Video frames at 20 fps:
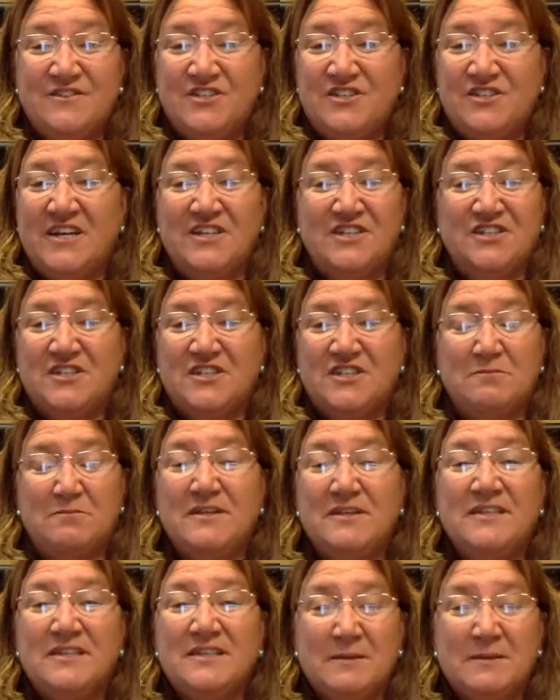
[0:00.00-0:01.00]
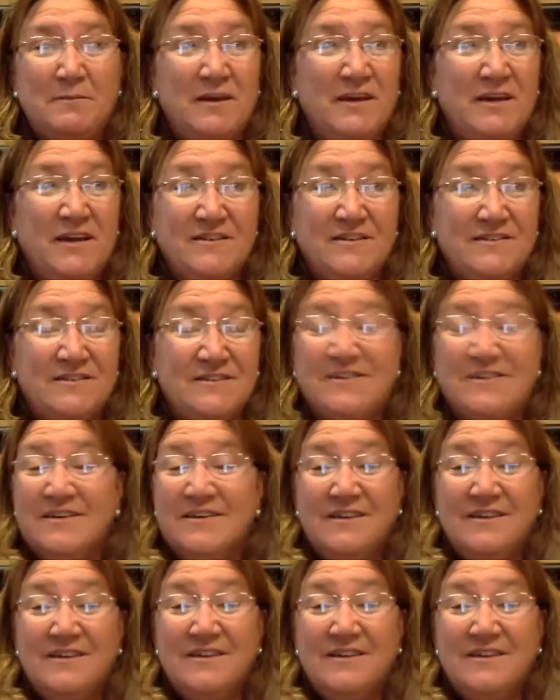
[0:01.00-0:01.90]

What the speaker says: changed completely because